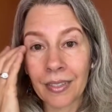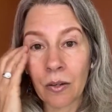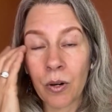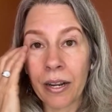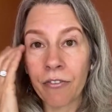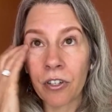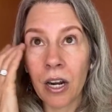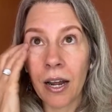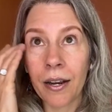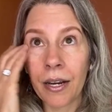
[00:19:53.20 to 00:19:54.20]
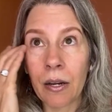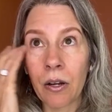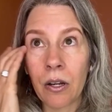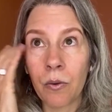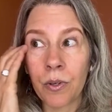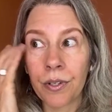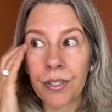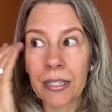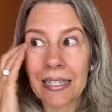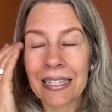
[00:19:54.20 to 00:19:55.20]
Whatever I
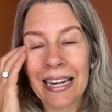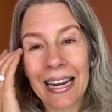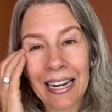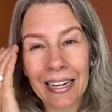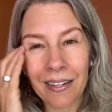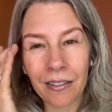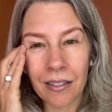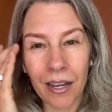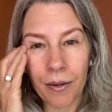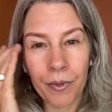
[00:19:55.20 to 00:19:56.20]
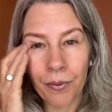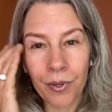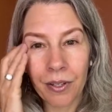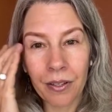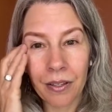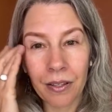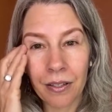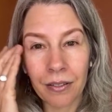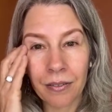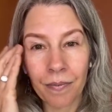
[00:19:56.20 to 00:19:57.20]
was staying in alignment with,
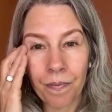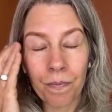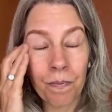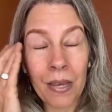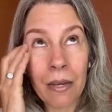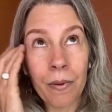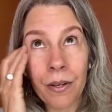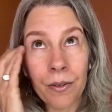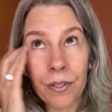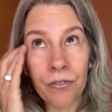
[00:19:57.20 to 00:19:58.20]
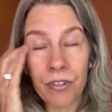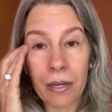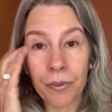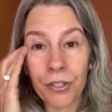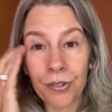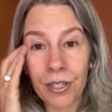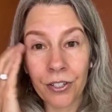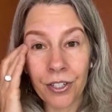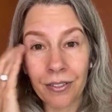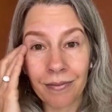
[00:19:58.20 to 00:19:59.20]
Maybe it was a family
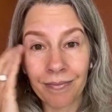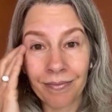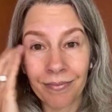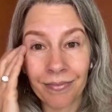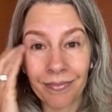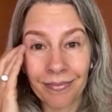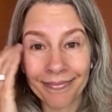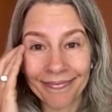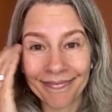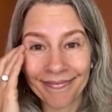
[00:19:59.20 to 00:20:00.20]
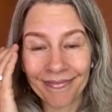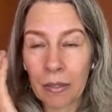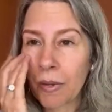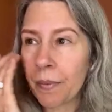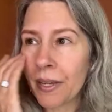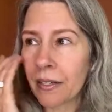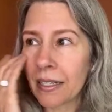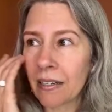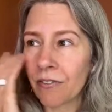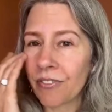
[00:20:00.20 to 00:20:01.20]
tradition. Maybe it
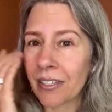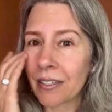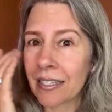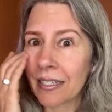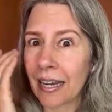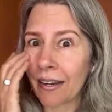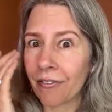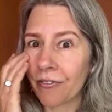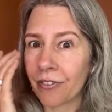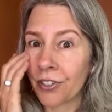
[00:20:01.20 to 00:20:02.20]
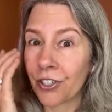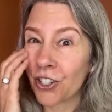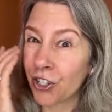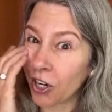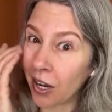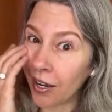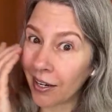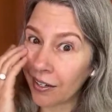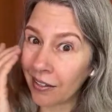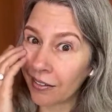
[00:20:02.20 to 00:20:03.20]
didn't feel safe to
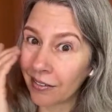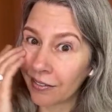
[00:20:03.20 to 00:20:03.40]
shine.